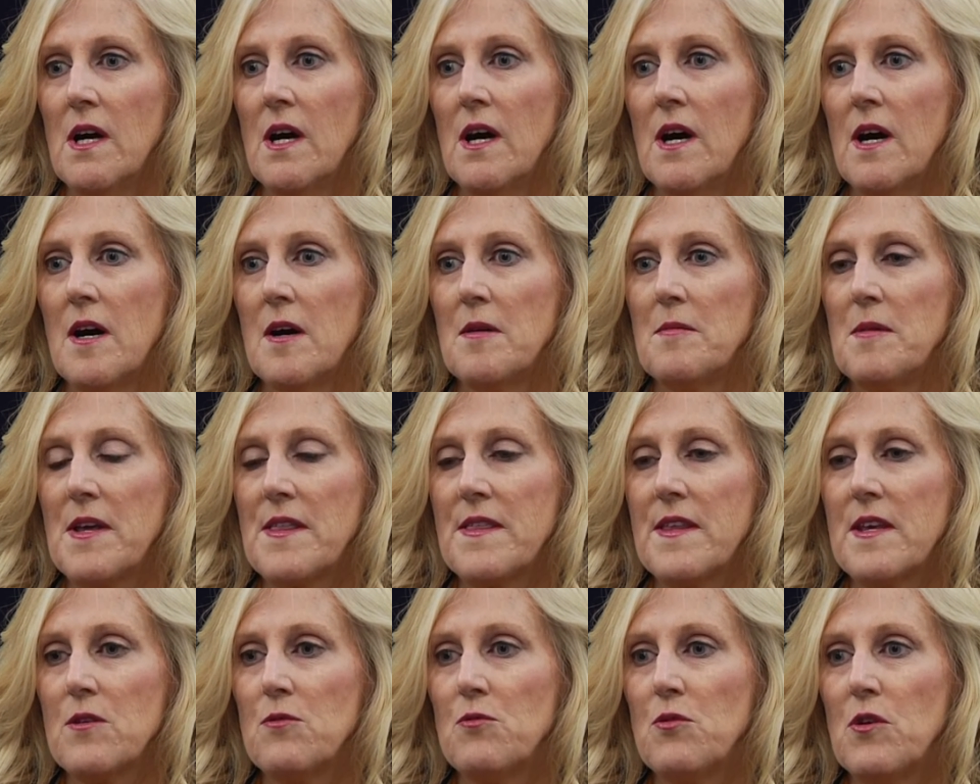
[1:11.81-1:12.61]
Um, I
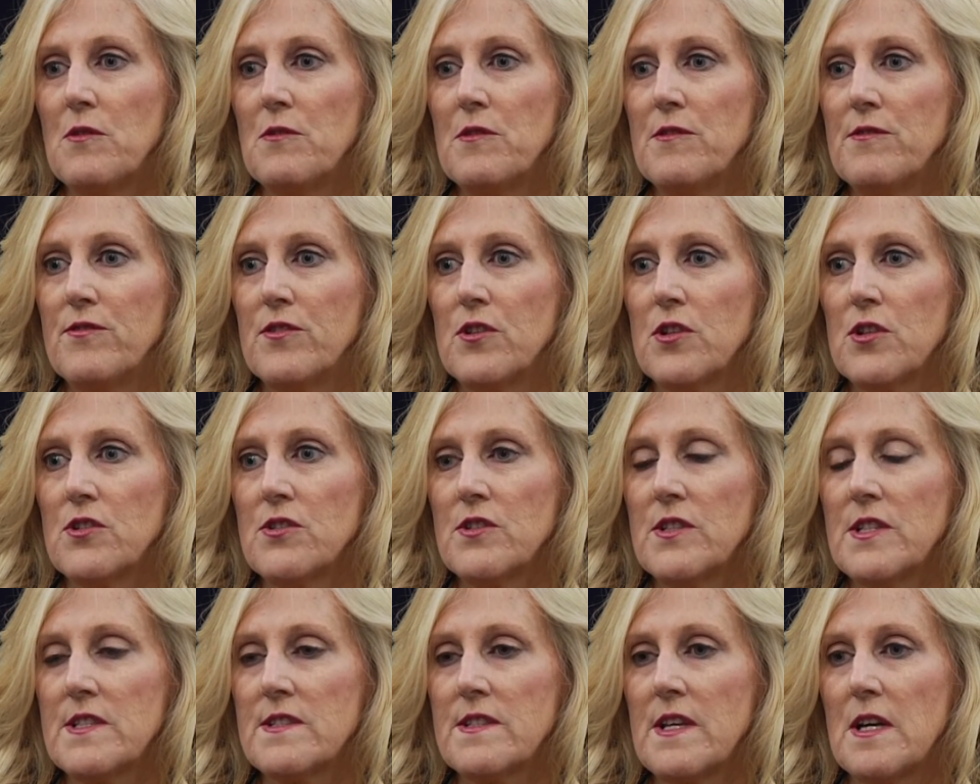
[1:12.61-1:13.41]
think what we've
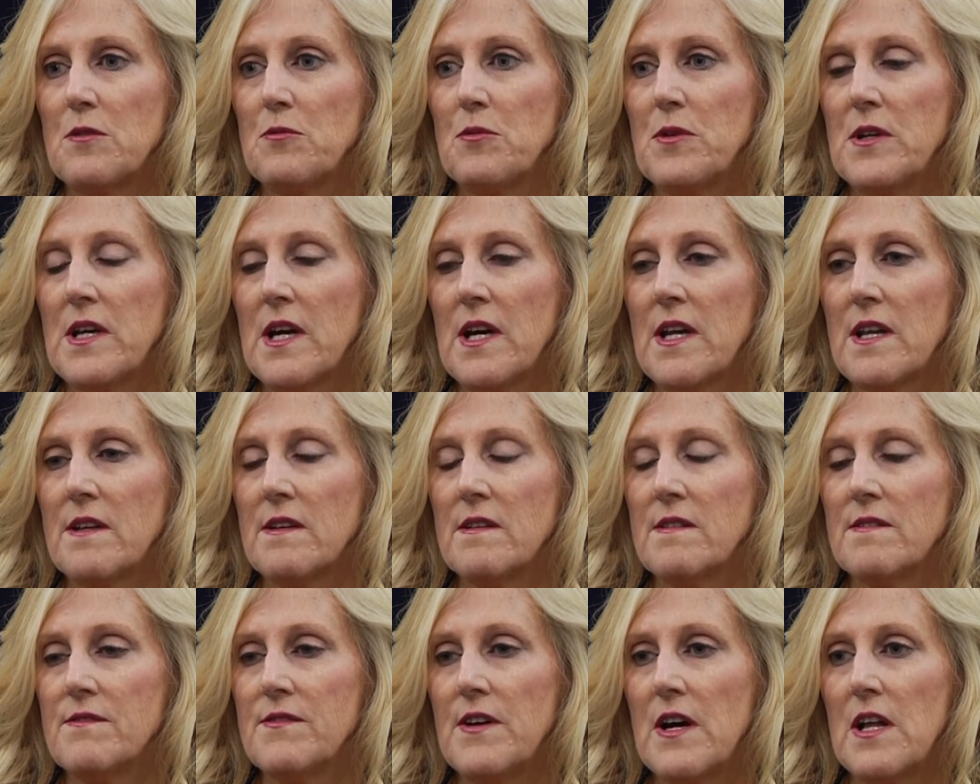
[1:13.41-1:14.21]
learned is that we got
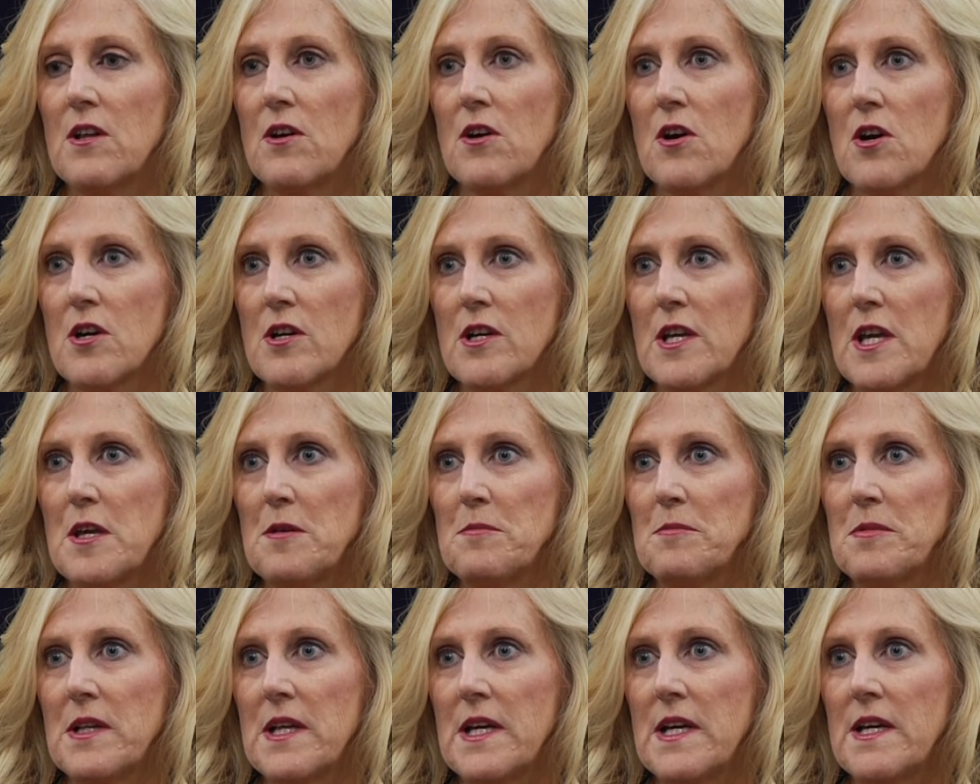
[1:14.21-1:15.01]
to follow our
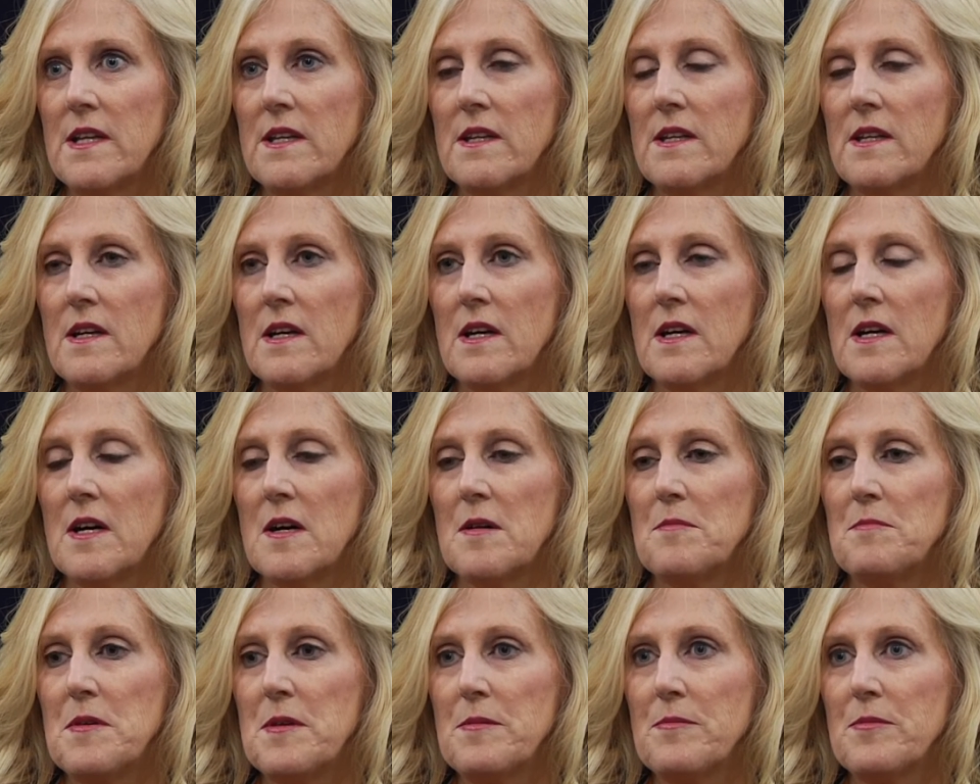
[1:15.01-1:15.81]
game plan.
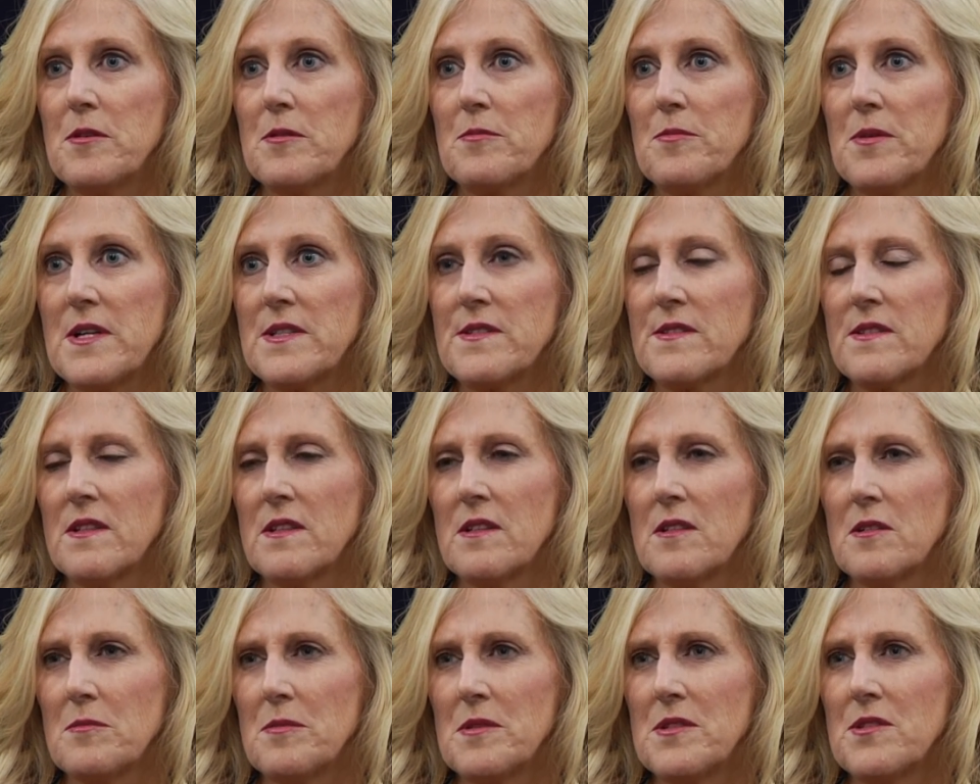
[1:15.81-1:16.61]
Um, people are pressing
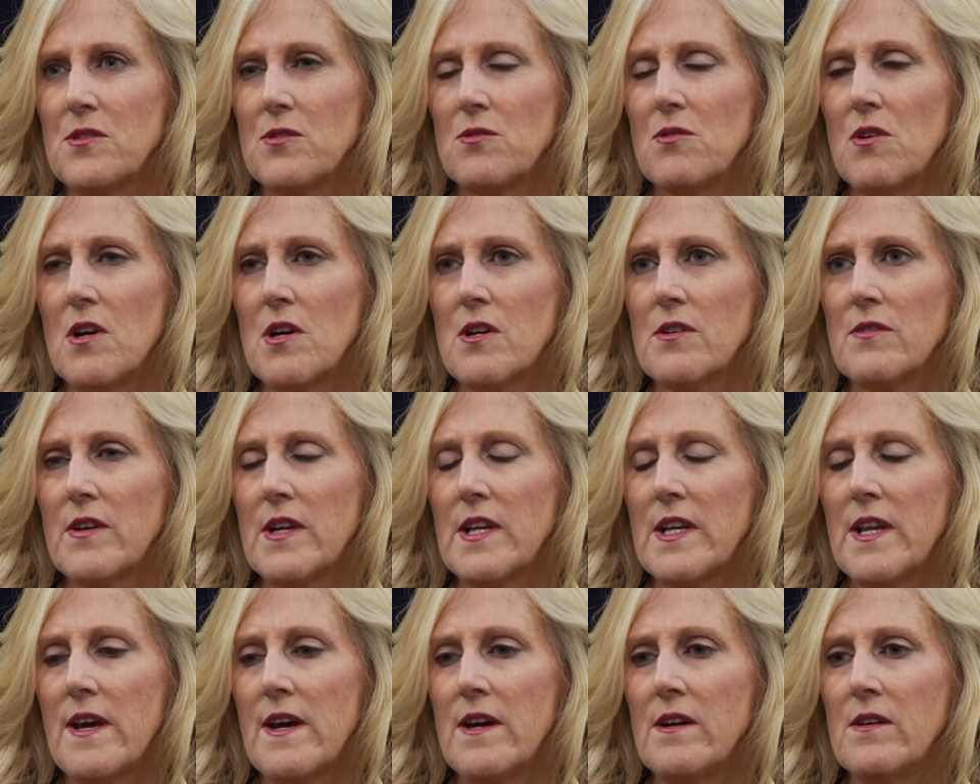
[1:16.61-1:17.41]
a little bit too hard
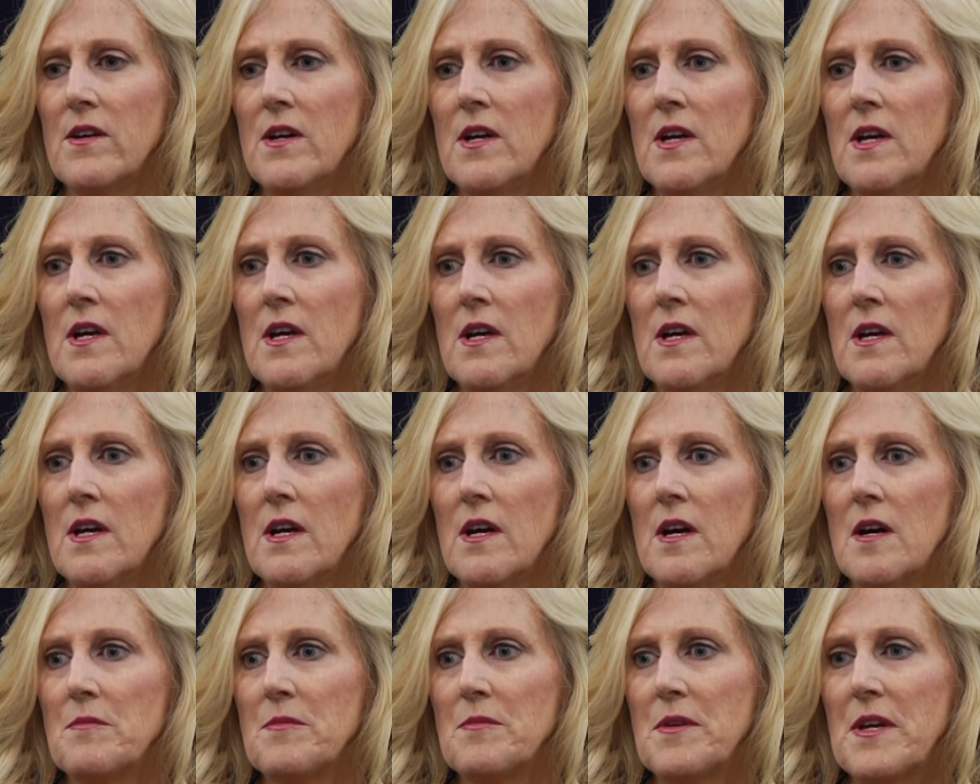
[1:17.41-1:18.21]
right now.
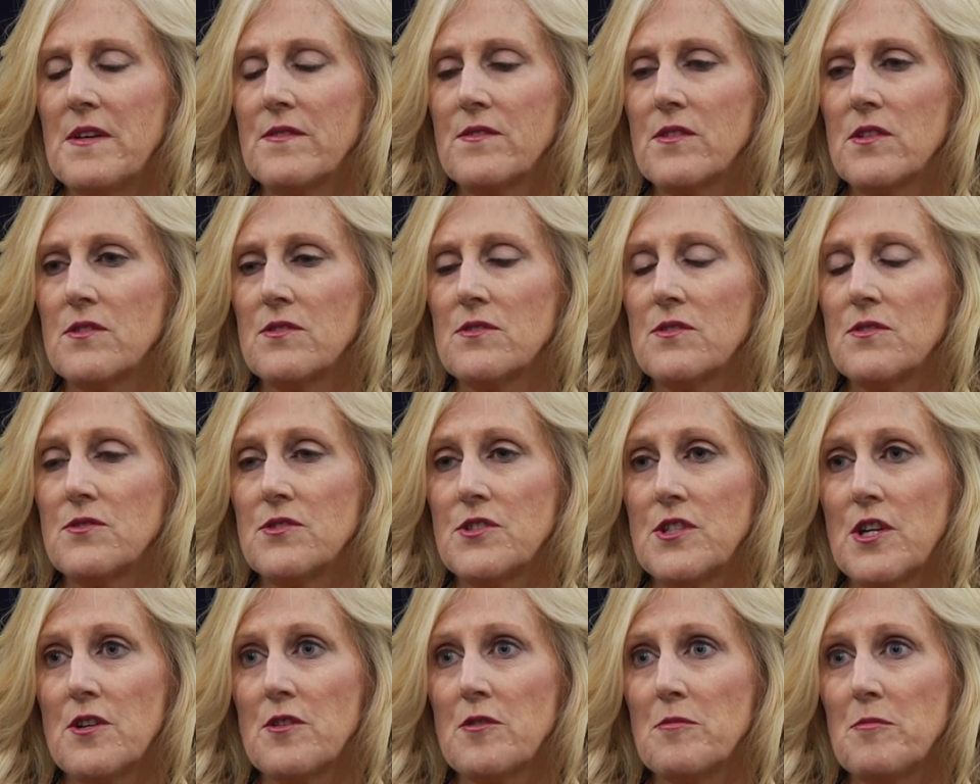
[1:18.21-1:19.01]
Um, we have to
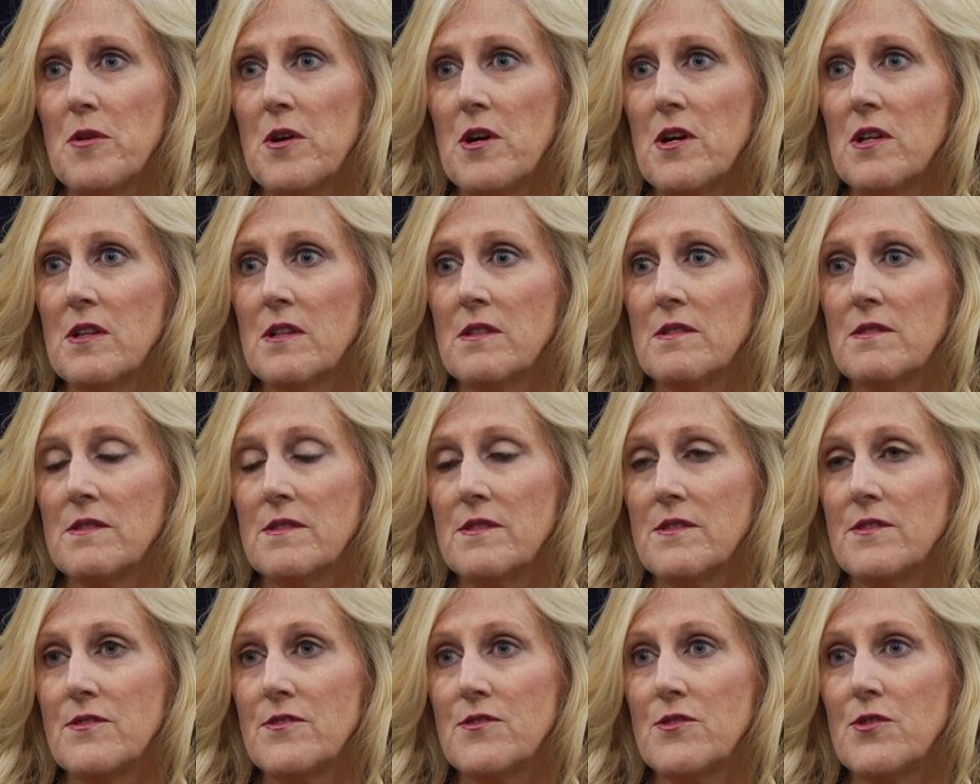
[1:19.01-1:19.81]
share the ball,
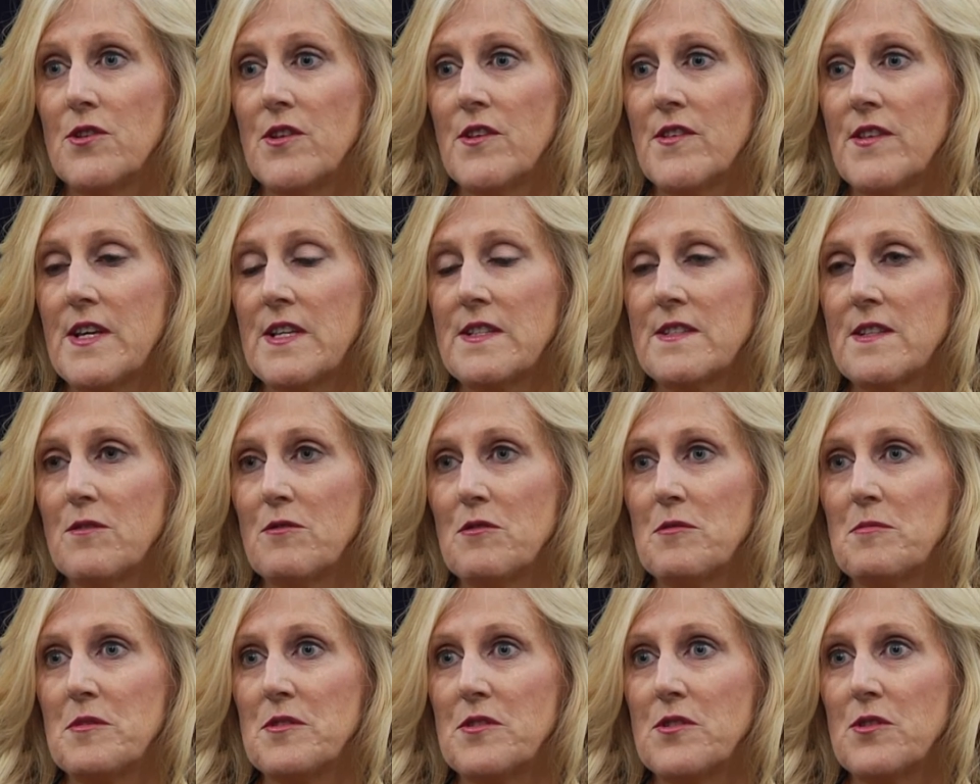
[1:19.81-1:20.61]
do the things that
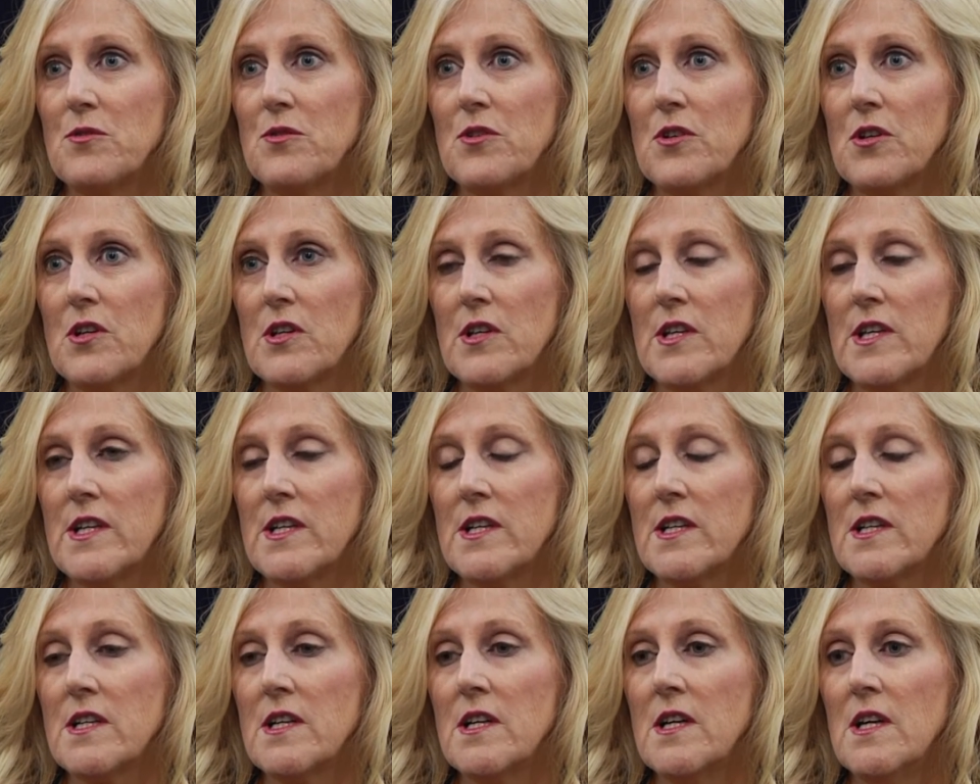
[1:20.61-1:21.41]
we've been doing all
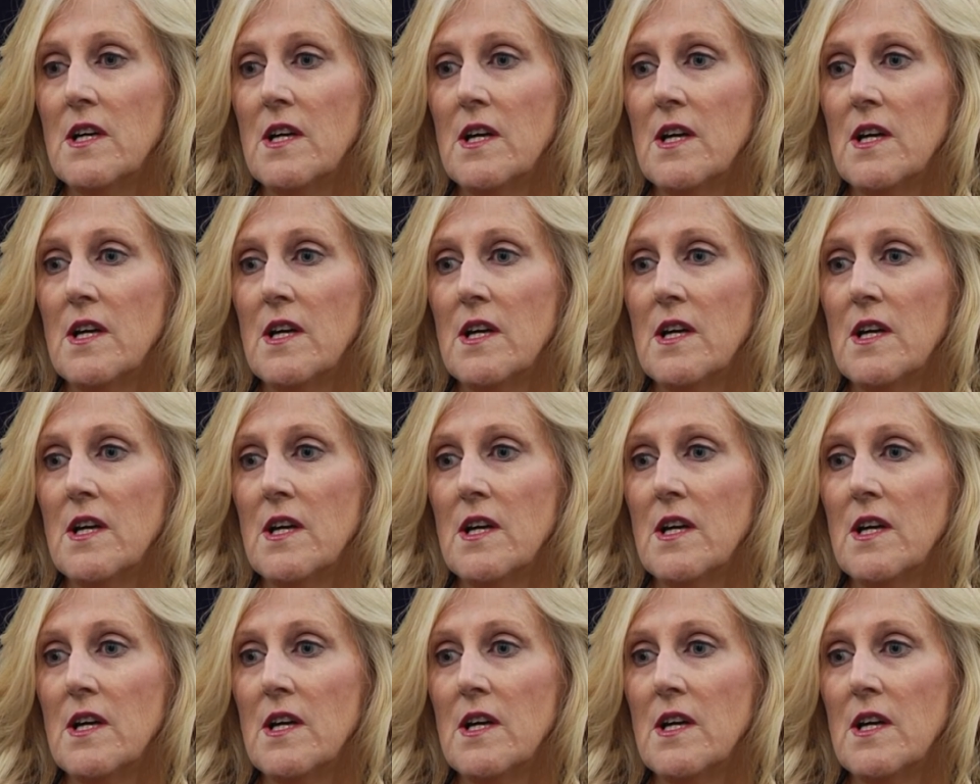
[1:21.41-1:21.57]
year.